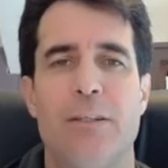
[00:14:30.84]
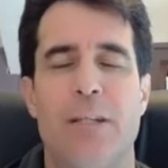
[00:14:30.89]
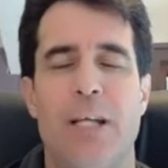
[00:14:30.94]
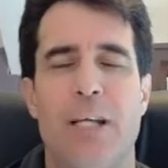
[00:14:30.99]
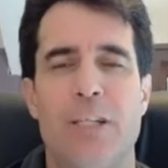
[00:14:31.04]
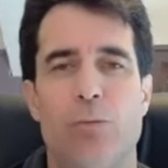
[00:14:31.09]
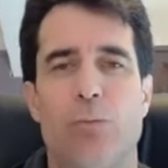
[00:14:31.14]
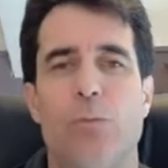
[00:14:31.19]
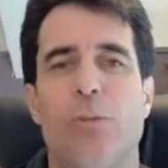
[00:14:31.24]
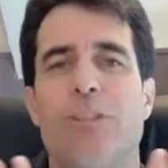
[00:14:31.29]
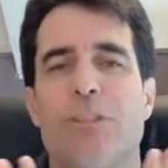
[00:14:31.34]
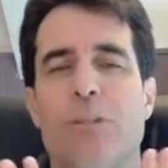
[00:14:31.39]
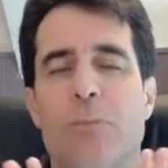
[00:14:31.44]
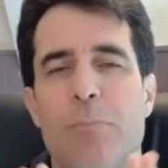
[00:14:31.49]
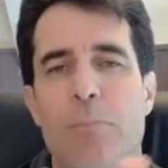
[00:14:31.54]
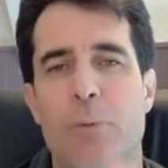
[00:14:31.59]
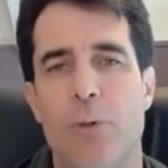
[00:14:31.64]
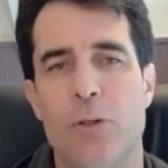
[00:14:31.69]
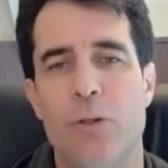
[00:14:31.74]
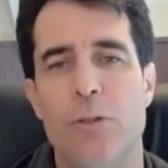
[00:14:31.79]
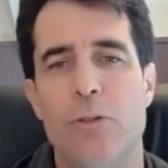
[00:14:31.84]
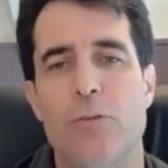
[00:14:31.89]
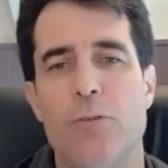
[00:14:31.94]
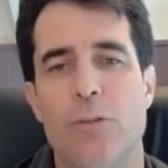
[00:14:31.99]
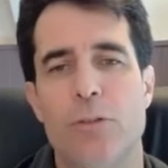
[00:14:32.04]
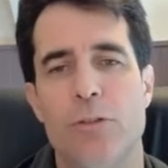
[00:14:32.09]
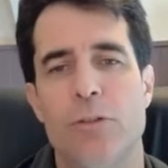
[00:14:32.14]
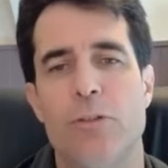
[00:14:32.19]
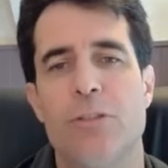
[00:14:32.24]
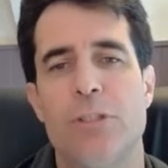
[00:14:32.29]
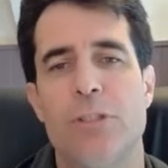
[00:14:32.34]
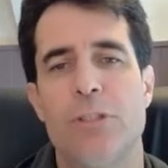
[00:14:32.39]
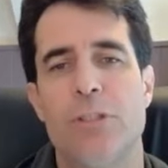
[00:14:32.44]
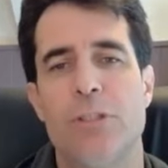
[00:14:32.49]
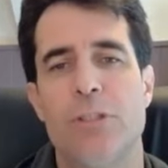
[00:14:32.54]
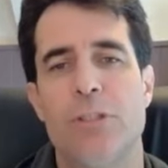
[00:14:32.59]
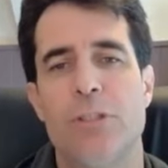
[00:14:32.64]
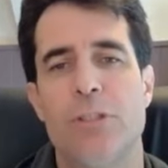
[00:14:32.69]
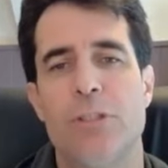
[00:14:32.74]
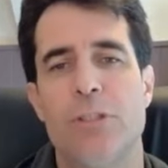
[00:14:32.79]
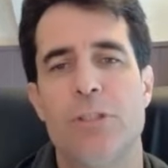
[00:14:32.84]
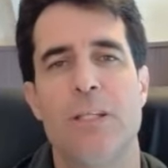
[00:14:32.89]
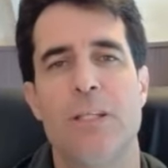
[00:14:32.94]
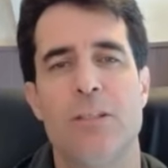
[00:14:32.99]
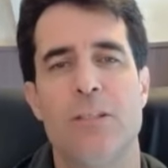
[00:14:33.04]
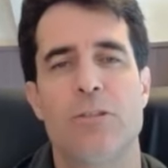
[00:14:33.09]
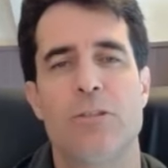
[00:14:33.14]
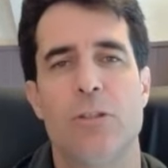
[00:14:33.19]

That's why it's important to understand these things.